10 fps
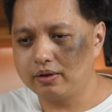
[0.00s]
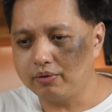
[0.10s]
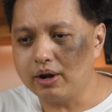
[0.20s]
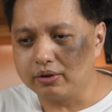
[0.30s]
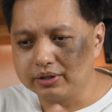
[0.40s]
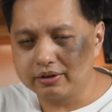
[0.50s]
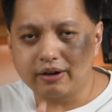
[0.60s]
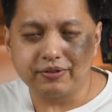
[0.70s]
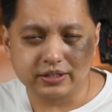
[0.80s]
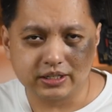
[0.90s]
well, on the
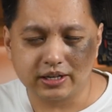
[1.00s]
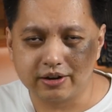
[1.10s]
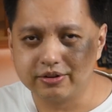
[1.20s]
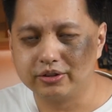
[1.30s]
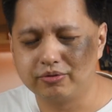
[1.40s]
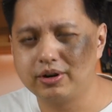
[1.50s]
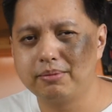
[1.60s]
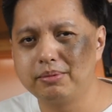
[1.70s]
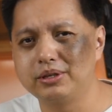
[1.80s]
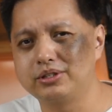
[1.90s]
graph here it says 100 to what I
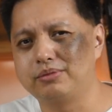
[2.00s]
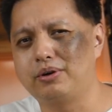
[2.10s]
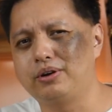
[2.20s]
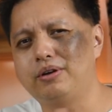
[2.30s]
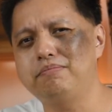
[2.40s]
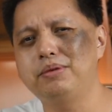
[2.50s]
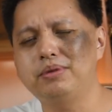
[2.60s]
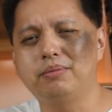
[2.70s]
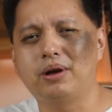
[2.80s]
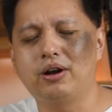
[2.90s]
remember it's around maybe
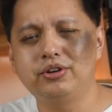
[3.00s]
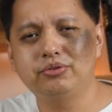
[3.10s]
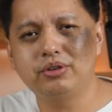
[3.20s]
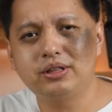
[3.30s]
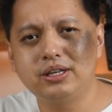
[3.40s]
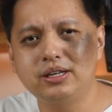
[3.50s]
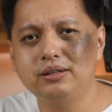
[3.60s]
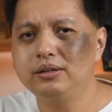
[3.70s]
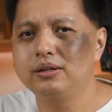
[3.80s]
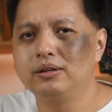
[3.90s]
about
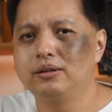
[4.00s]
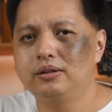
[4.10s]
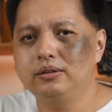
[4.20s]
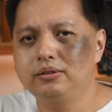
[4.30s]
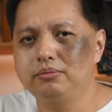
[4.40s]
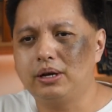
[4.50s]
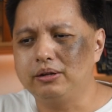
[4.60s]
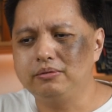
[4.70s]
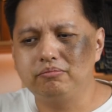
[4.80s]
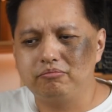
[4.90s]
120.
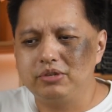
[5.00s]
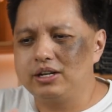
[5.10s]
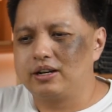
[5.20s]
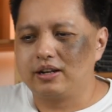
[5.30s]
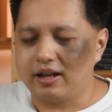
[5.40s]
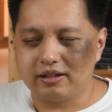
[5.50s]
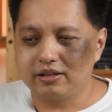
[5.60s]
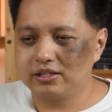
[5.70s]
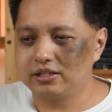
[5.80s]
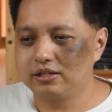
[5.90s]
But
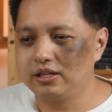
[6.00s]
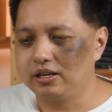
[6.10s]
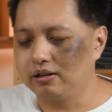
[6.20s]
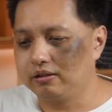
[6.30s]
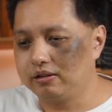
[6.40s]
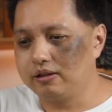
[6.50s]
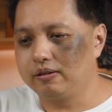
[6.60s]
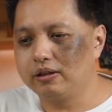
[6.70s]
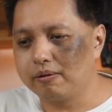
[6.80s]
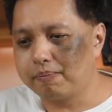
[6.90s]
regardless, the, the,
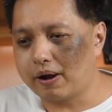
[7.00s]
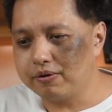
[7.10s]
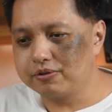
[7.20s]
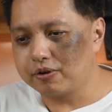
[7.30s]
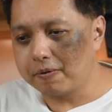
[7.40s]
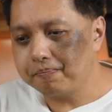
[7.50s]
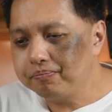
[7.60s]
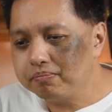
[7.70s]
the power draw,